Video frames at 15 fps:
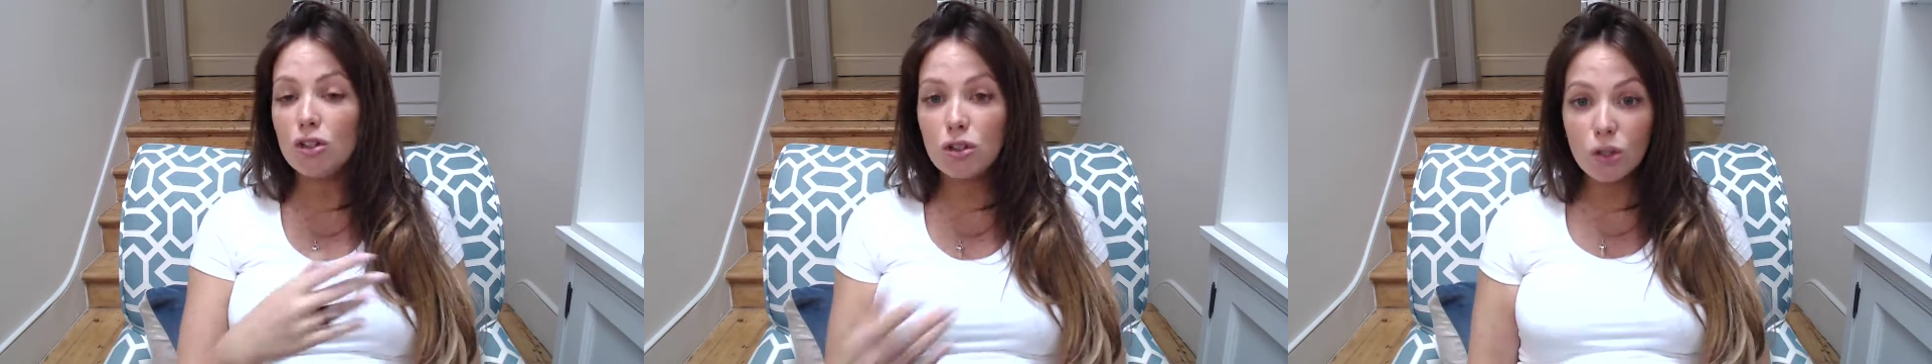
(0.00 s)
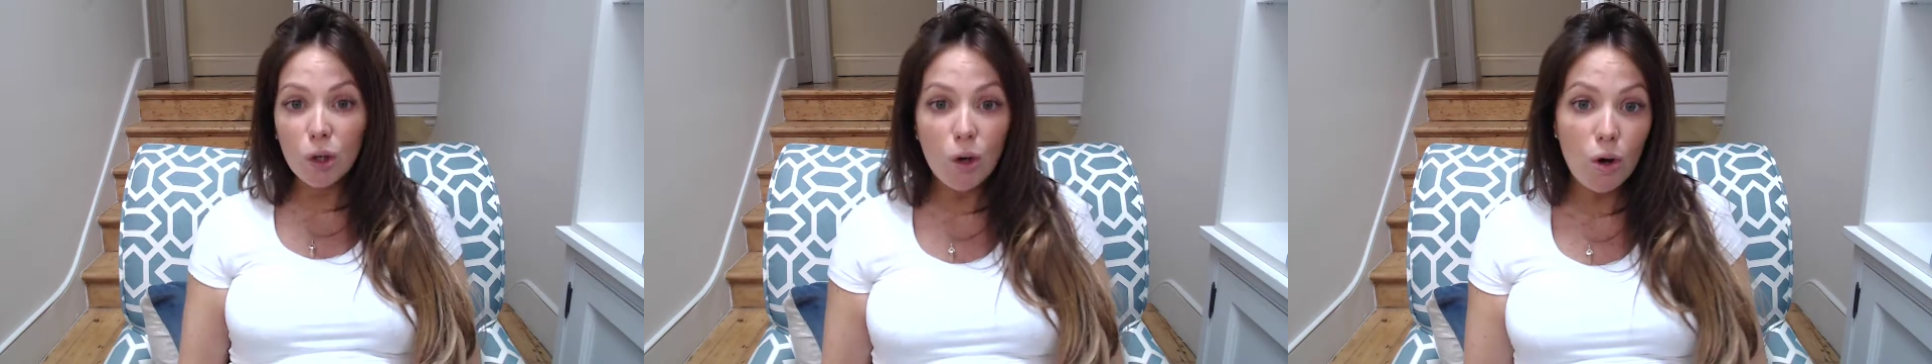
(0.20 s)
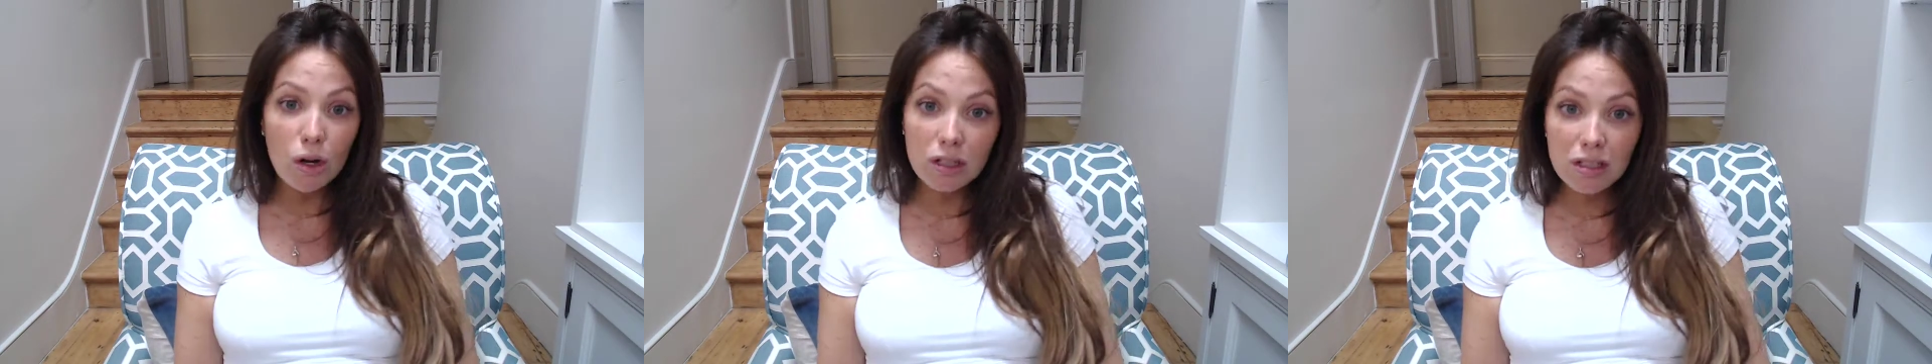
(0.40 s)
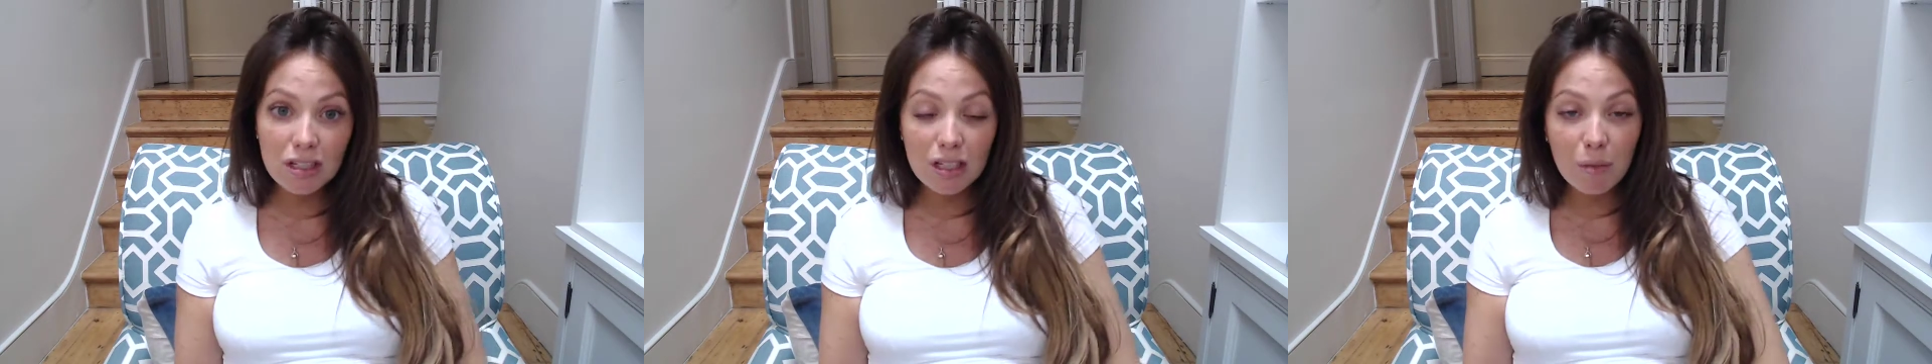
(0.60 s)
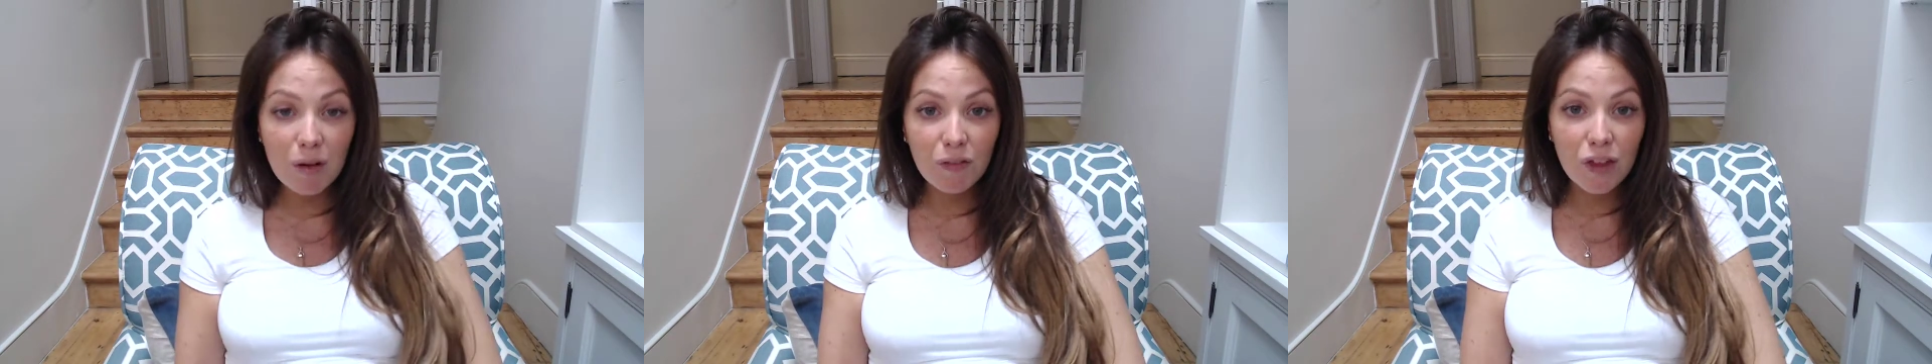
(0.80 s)
Talk to
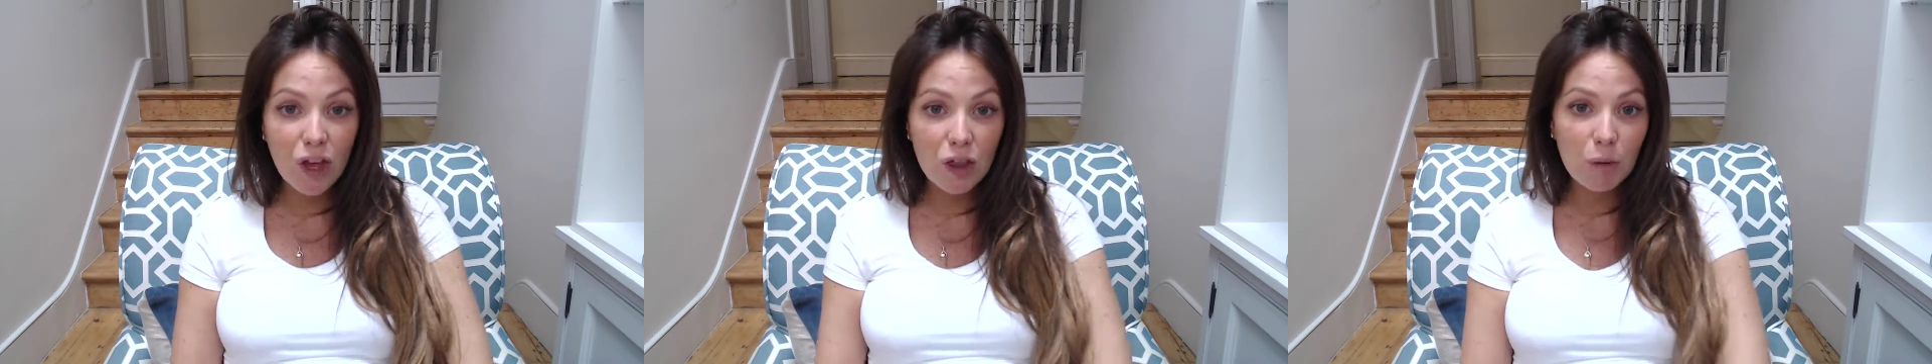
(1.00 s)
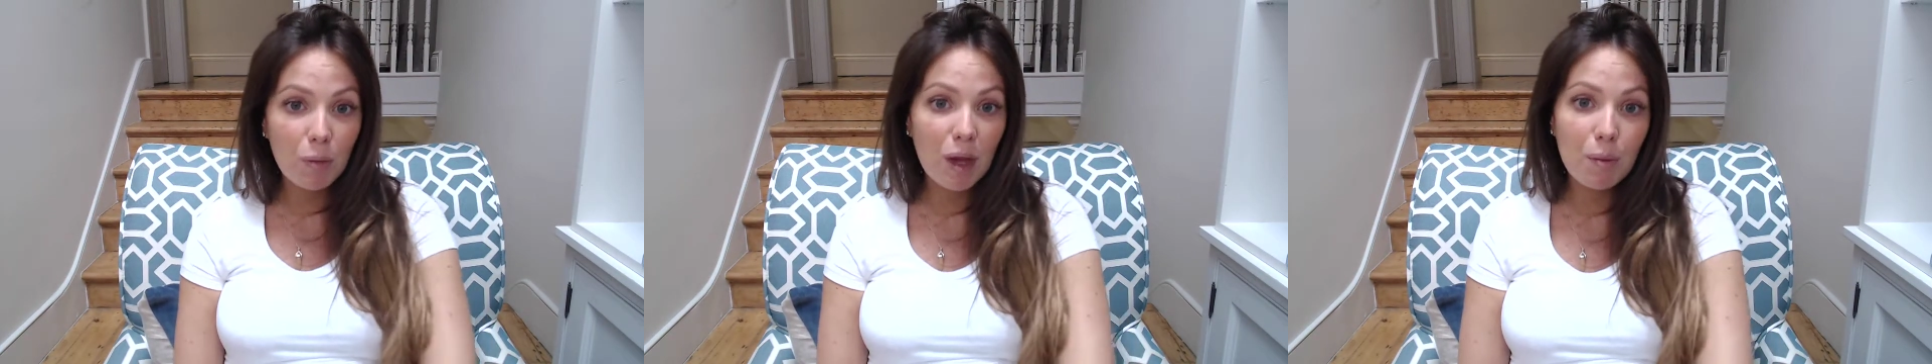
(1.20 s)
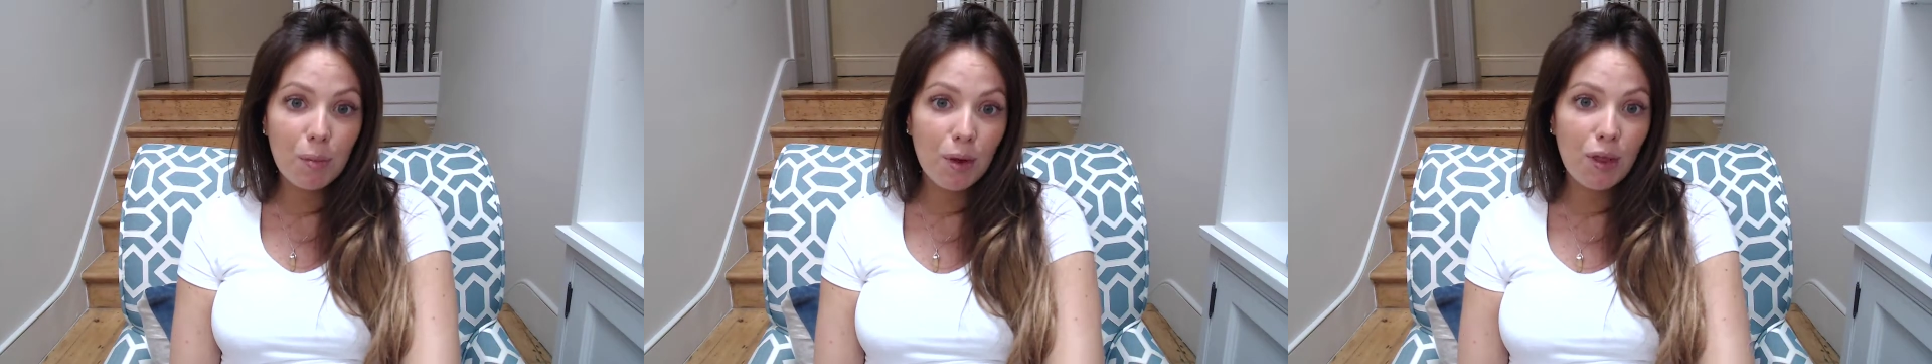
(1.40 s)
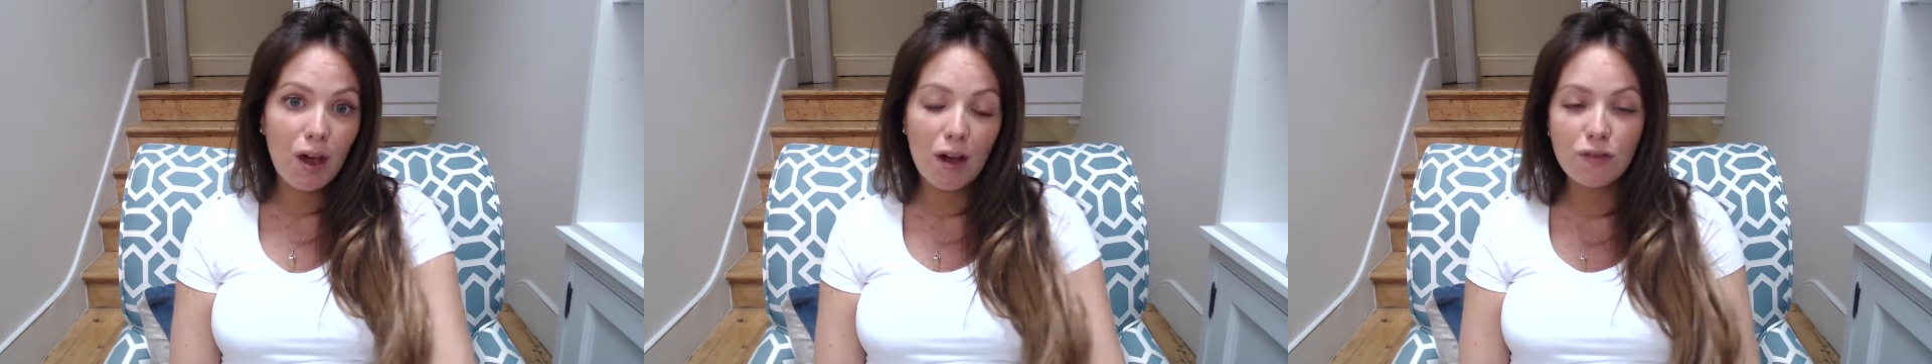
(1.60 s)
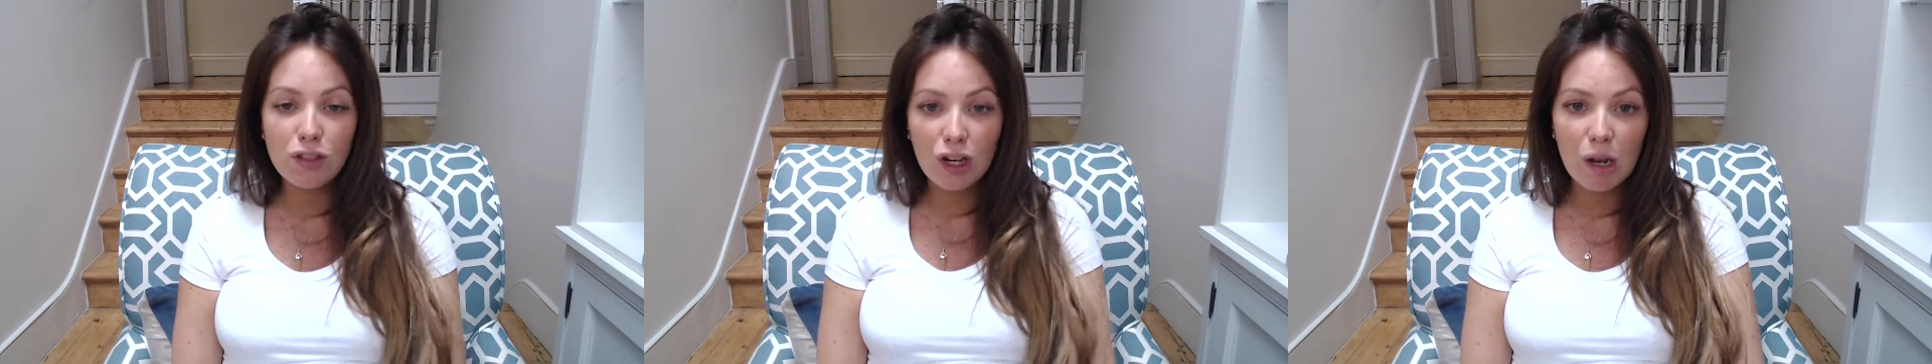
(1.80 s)
some of the other people that
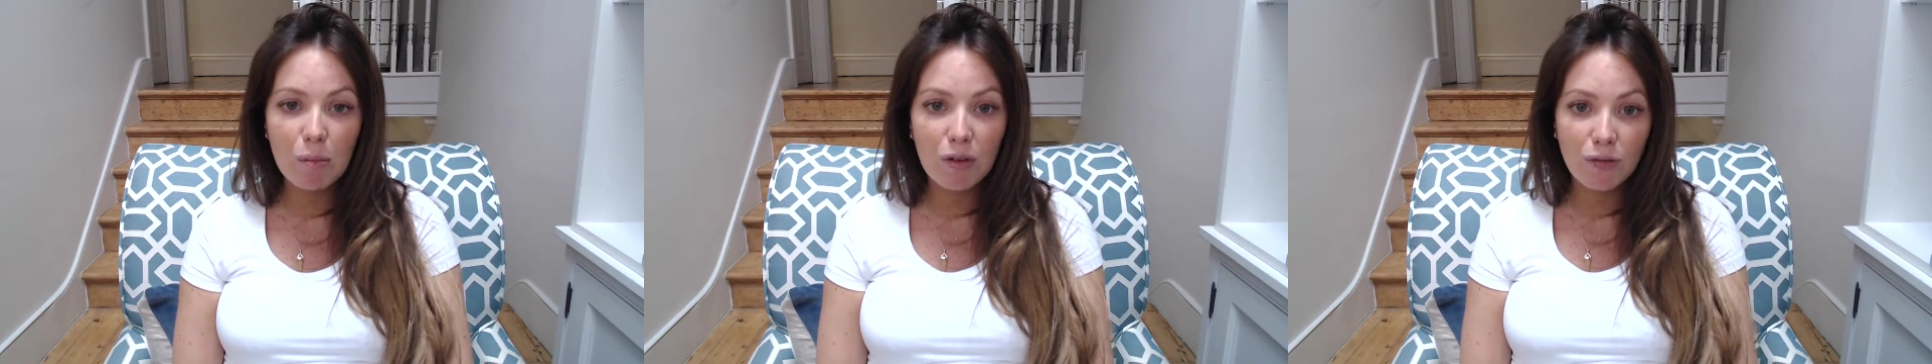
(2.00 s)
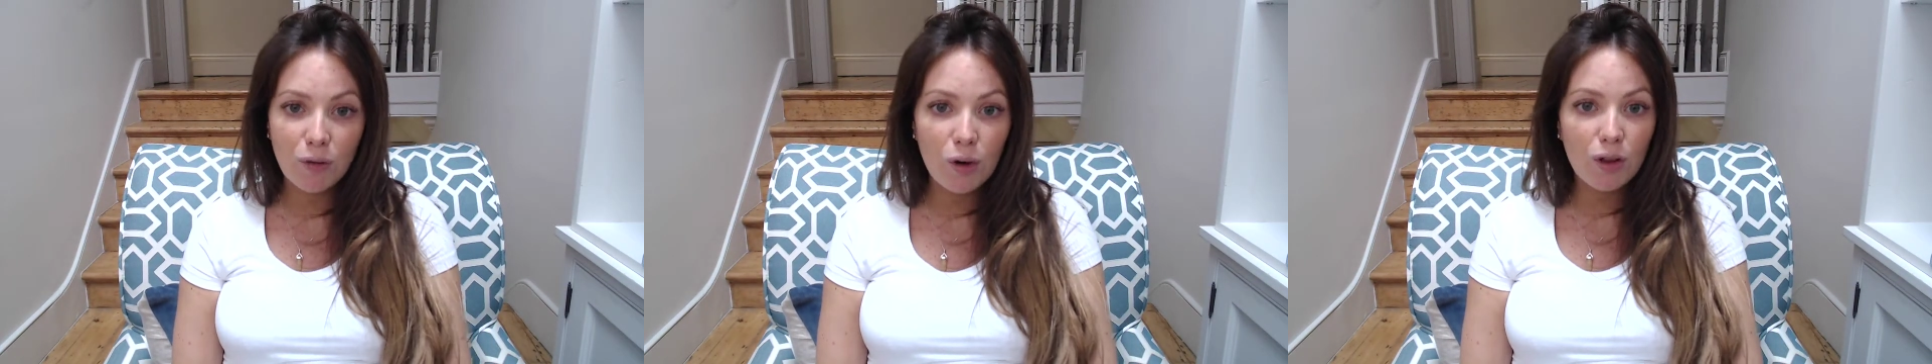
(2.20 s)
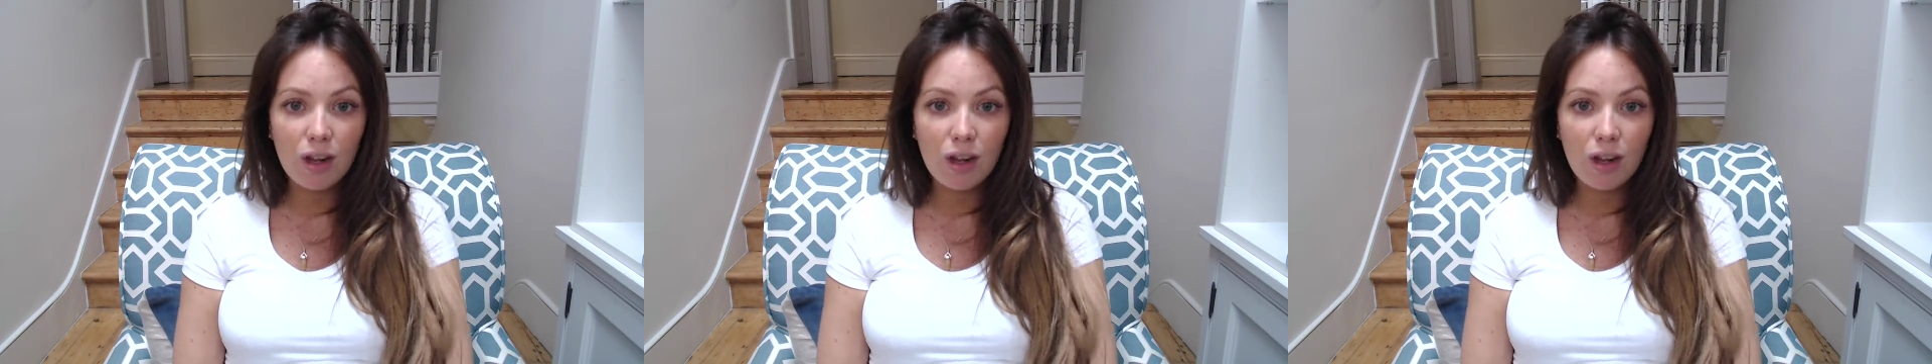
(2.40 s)
have done it before.